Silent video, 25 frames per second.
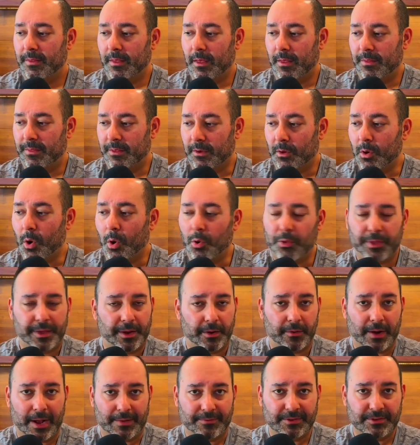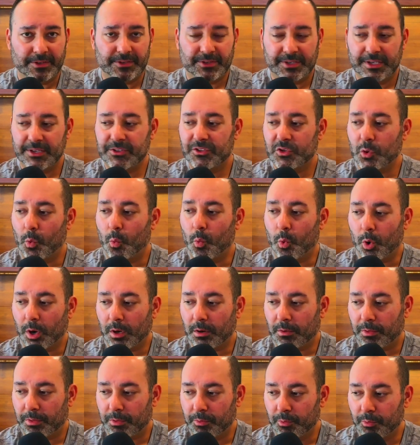The goal here, obviously, is to
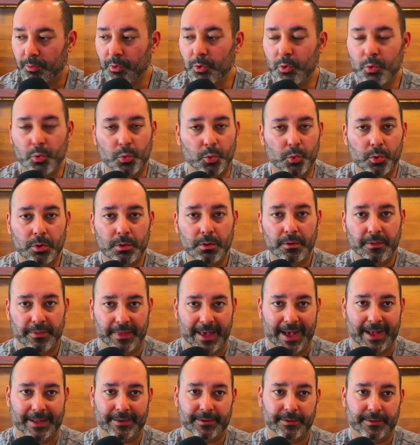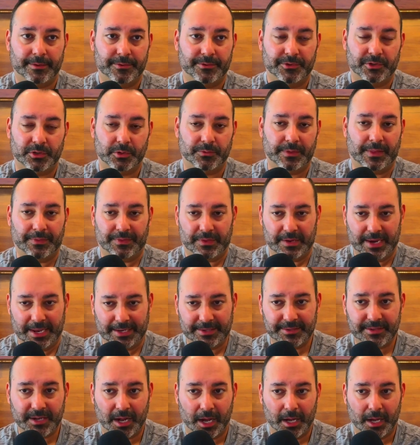work through that so that the
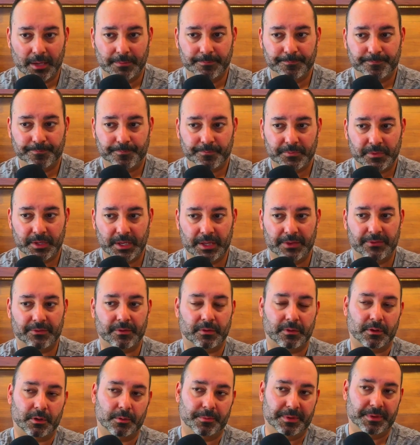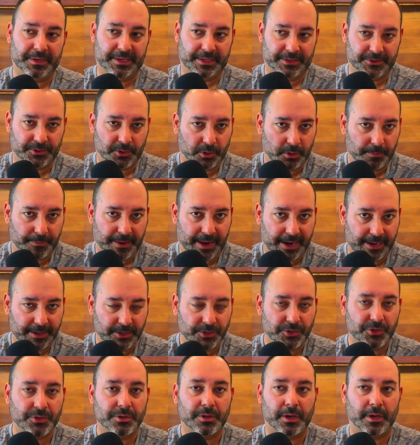next time it's a little bit easier to
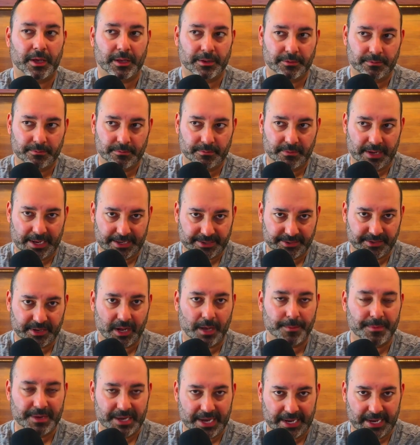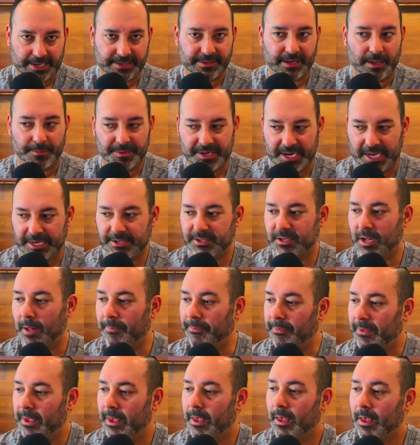manage, and next time and next time and next
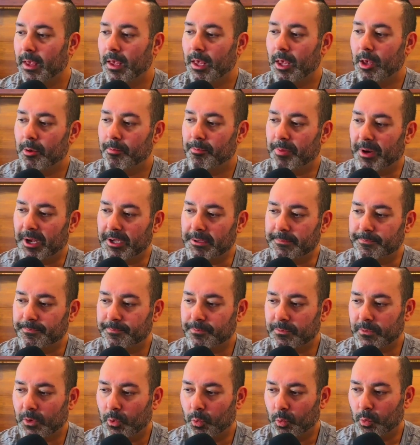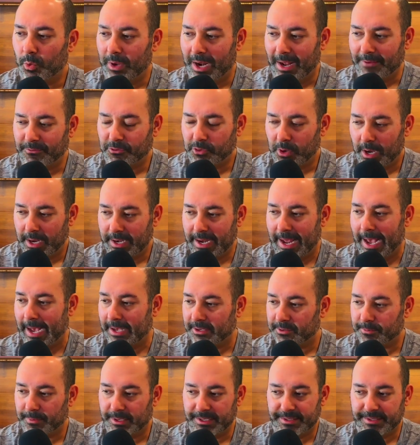time. But what I've tried to
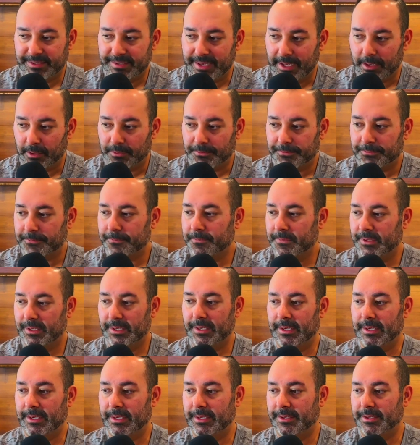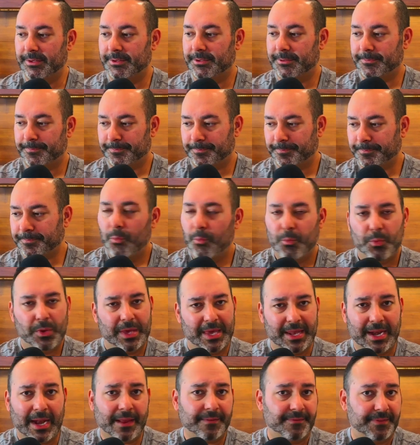ask myself is,
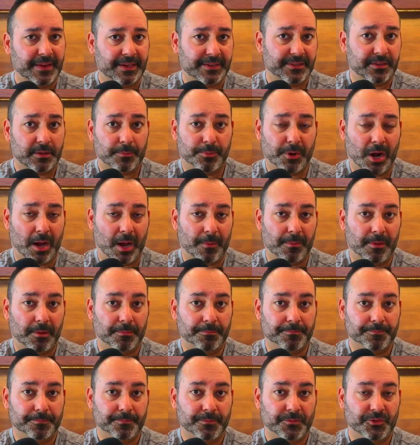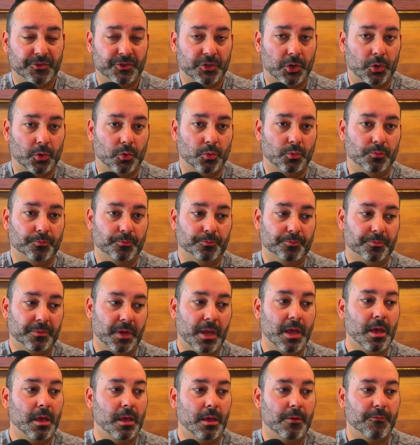can I fix the problem? So,
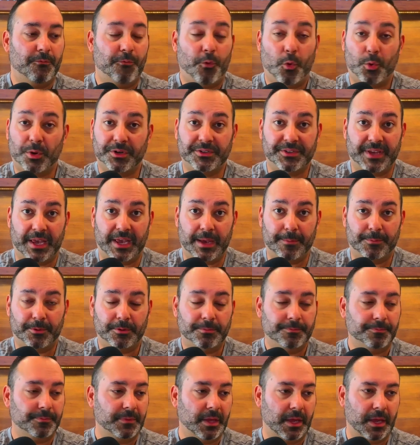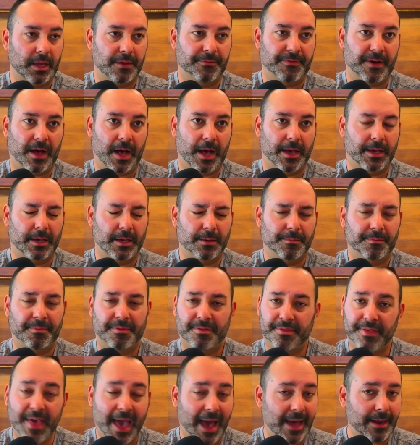for example, if I am
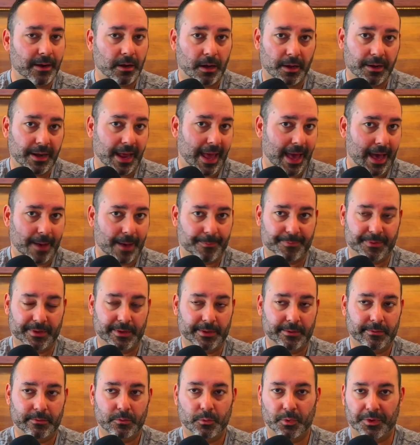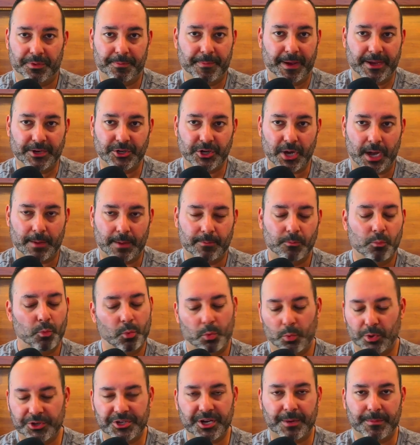that unhappy with my job,
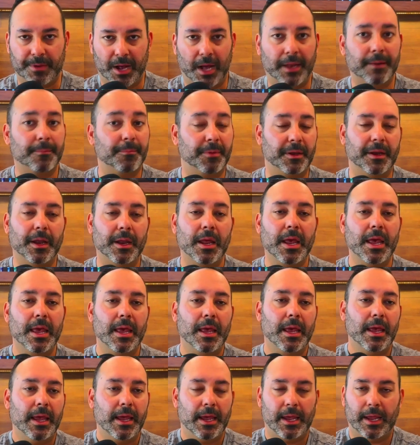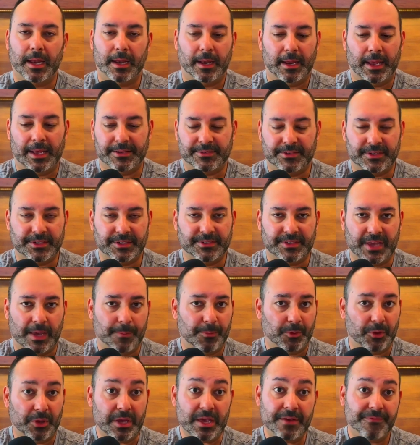which I'm not, but as an
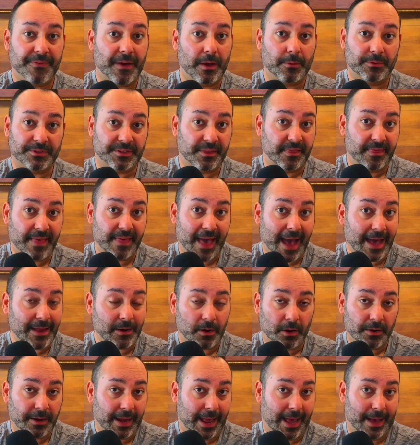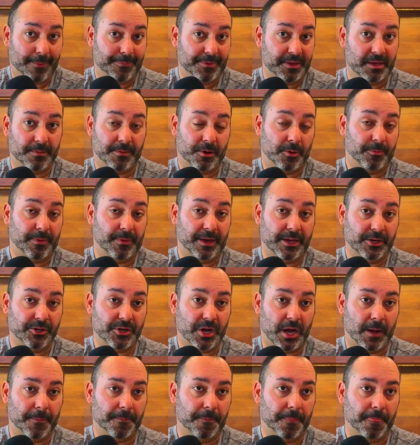example, if I was that unhappy about my
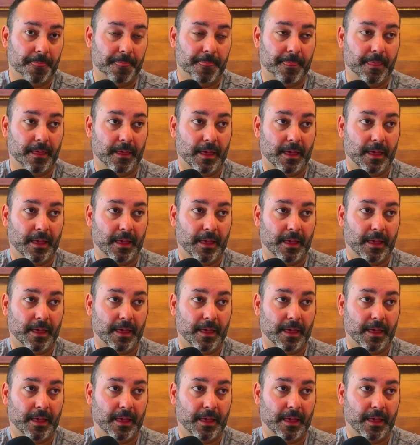job,